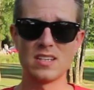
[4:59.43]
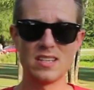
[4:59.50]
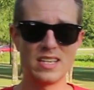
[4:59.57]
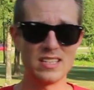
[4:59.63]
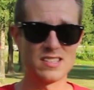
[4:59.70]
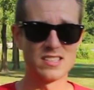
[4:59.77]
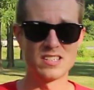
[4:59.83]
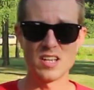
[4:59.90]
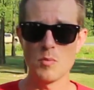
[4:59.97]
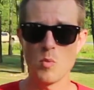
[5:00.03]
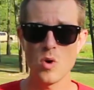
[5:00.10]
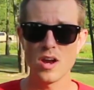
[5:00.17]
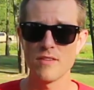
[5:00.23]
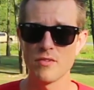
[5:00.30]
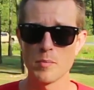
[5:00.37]
It's
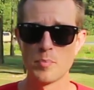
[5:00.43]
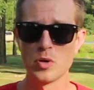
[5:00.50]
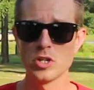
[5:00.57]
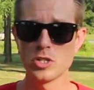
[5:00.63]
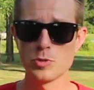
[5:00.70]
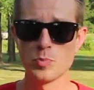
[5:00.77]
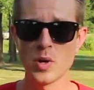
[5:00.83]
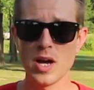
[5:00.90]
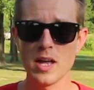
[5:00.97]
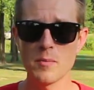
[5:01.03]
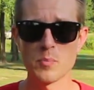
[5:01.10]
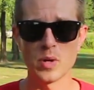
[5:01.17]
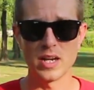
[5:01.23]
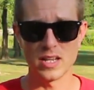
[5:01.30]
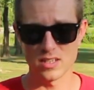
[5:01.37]
somewhat of a push putt,
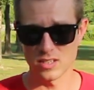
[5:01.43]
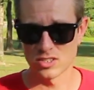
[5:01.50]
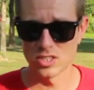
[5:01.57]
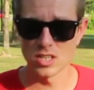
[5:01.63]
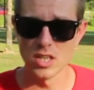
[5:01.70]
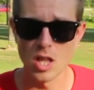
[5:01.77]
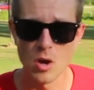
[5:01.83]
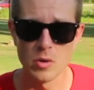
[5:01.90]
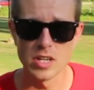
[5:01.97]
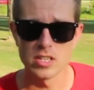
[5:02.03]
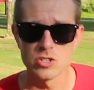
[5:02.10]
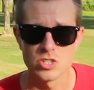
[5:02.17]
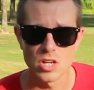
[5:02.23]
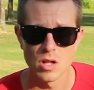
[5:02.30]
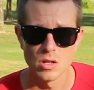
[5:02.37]
but it's loaded
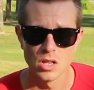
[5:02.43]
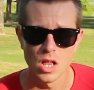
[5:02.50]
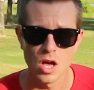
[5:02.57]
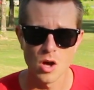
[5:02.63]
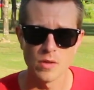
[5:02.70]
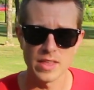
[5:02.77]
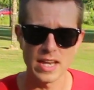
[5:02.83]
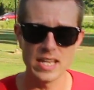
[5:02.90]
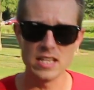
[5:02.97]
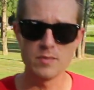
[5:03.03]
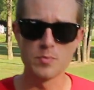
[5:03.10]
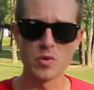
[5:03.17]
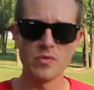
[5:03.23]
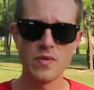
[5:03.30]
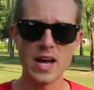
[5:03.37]
so low that he
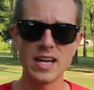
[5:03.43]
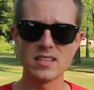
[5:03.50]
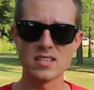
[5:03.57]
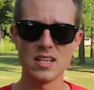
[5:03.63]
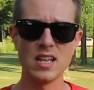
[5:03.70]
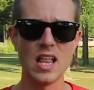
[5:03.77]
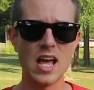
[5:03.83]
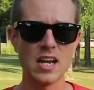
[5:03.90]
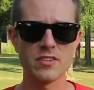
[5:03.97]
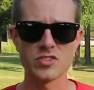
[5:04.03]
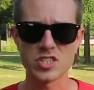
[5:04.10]
provides a lot of